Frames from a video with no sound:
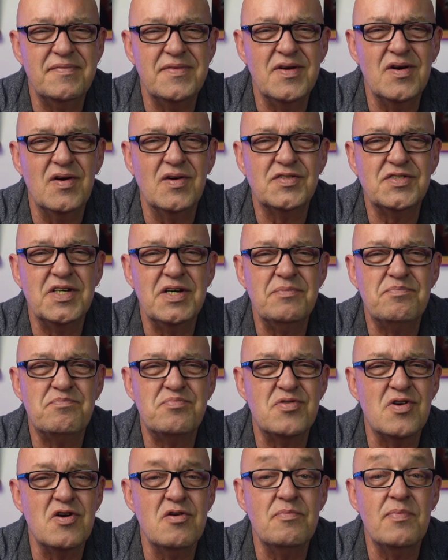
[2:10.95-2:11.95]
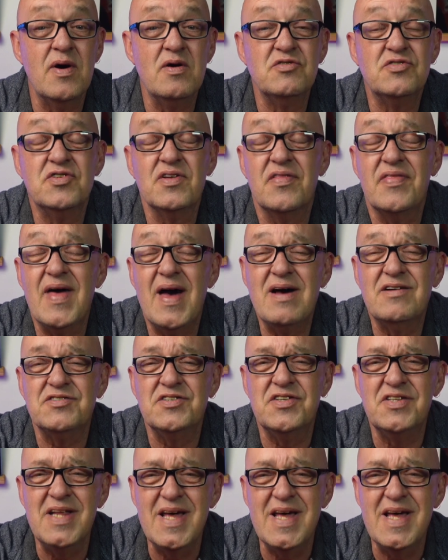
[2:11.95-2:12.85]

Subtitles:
The RC Pro boasts 1000